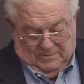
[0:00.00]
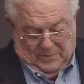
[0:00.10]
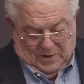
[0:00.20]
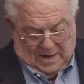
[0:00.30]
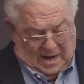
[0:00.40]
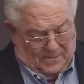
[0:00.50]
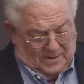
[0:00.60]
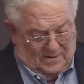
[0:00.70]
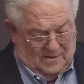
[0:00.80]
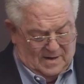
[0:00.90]
Per
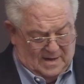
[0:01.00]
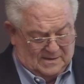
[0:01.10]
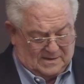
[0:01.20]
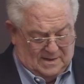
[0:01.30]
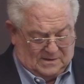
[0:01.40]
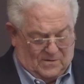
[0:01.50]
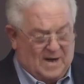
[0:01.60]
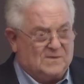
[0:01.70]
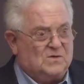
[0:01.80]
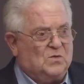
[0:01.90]
capita, the United States
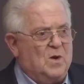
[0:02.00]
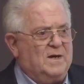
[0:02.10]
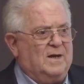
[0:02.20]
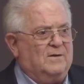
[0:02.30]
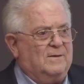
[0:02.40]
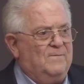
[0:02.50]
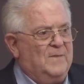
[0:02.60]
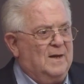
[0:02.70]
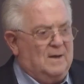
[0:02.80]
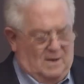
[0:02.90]
ranks 20th
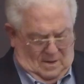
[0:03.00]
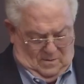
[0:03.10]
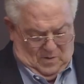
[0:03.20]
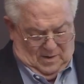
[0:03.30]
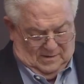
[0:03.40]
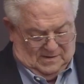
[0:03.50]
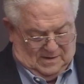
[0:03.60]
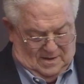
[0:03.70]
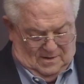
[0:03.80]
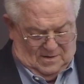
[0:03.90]

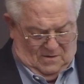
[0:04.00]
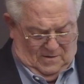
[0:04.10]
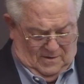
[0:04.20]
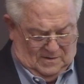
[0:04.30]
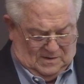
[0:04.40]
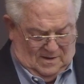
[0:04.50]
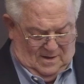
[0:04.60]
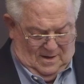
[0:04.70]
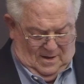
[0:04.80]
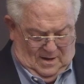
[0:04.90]
amongst donors
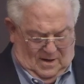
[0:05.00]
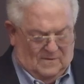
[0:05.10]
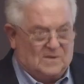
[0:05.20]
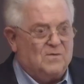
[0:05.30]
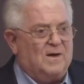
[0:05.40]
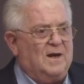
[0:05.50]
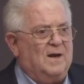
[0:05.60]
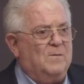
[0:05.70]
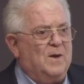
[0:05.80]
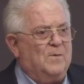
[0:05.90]
in the
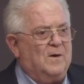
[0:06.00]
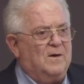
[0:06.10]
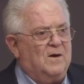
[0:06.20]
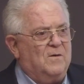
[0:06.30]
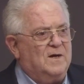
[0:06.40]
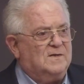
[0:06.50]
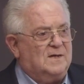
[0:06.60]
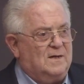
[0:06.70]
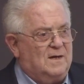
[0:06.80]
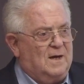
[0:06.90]
28 member
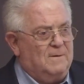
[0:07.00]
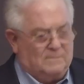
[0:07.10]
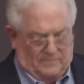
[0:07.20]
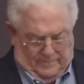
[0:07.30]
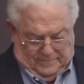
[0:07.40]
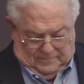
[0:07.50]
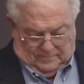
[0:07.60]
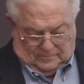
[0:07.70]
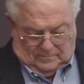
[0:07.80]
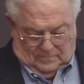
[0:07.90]
OECD.
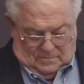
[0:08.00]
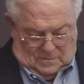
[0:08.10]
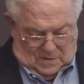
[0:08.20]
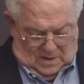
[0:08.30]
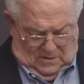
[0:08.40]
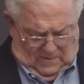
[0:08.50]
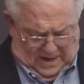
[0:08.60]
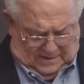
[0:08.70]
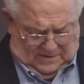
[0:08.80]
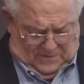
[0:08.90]
The
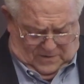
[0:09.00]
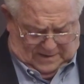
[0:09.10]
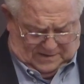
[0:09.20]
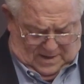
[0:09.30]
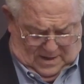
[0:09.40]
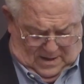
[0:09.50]
ranks of U.S.